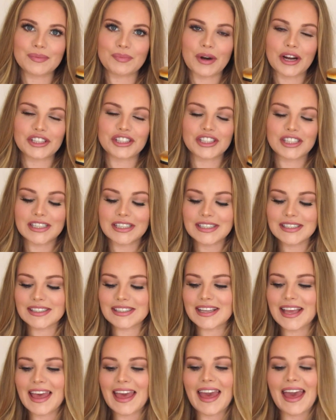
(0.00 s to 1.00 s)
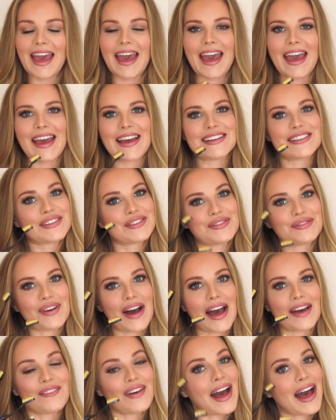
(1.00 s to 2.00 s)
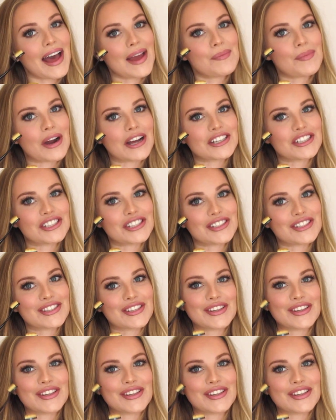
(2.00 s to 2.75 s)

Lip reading: brushes and 5 eye brushes.